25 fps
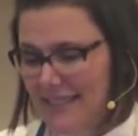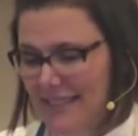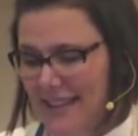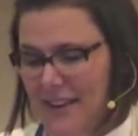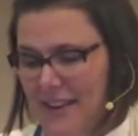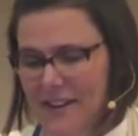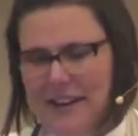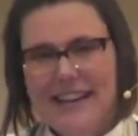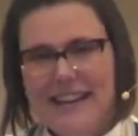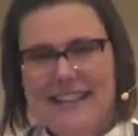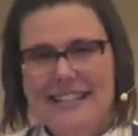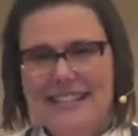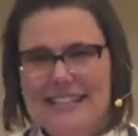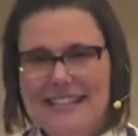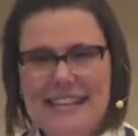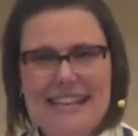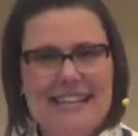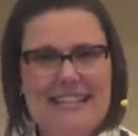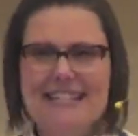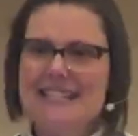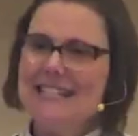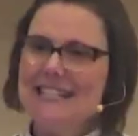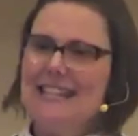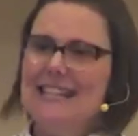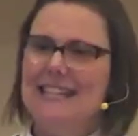You know, I just
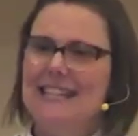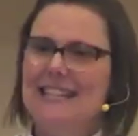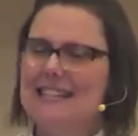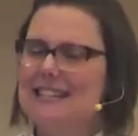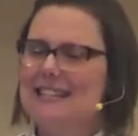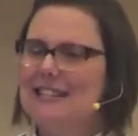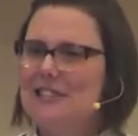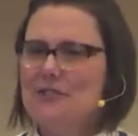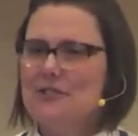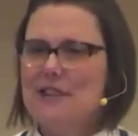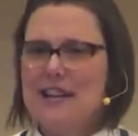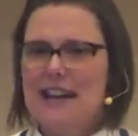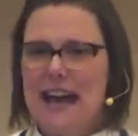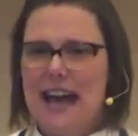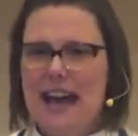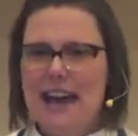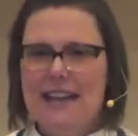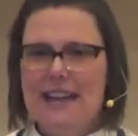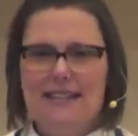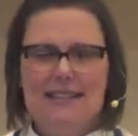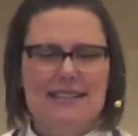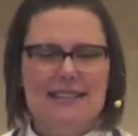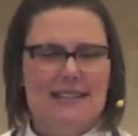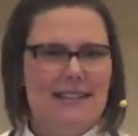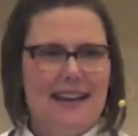can't see these three
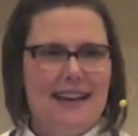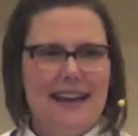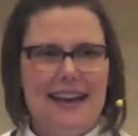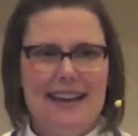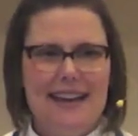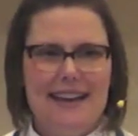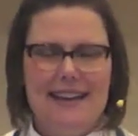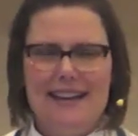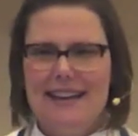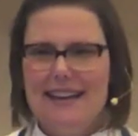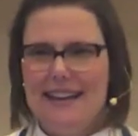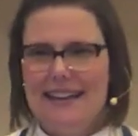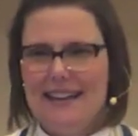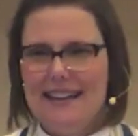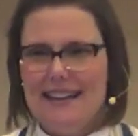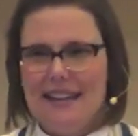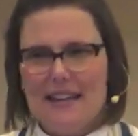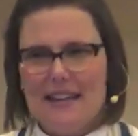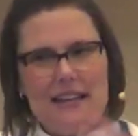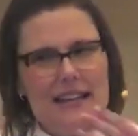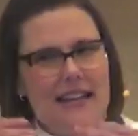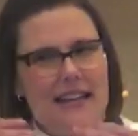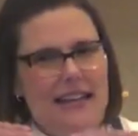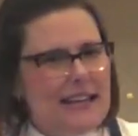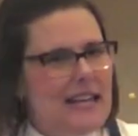guys not
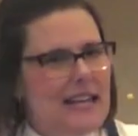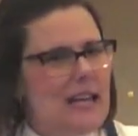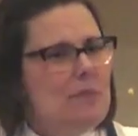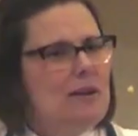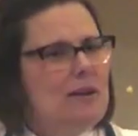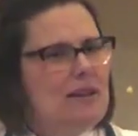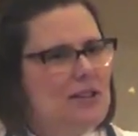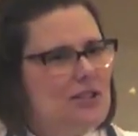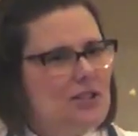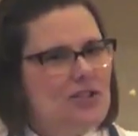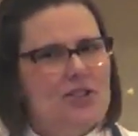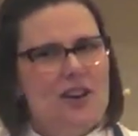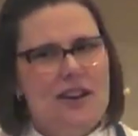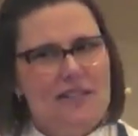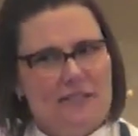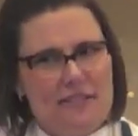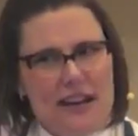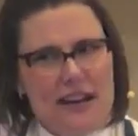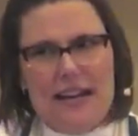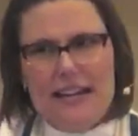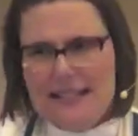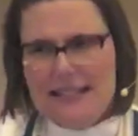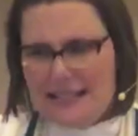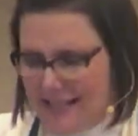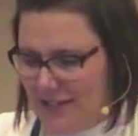like keeping a straight
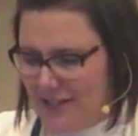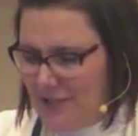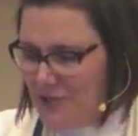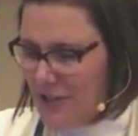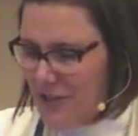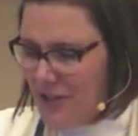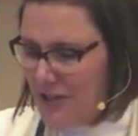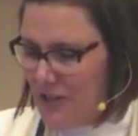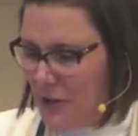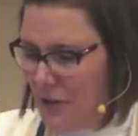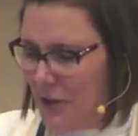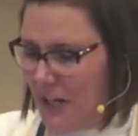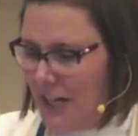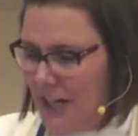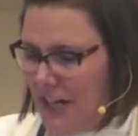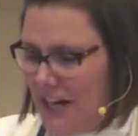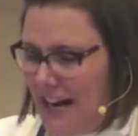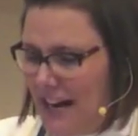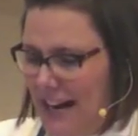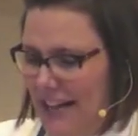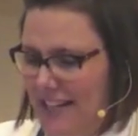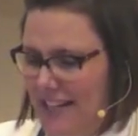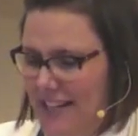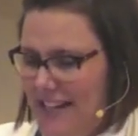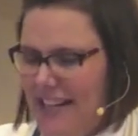face through this whole
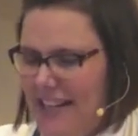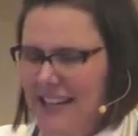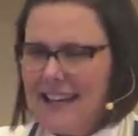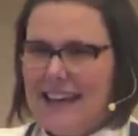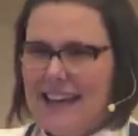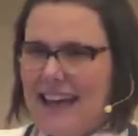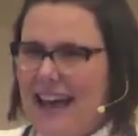interaction.